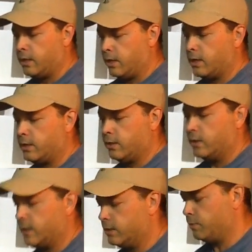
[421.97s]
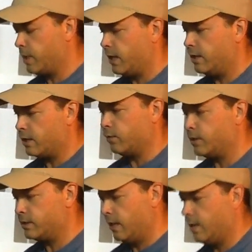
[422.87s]
you can do it this way, and you can
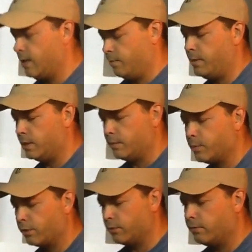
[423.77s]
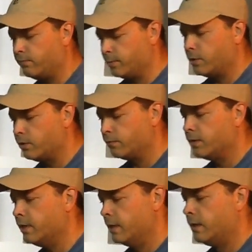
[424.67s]
always be a little more thorough, flip it over.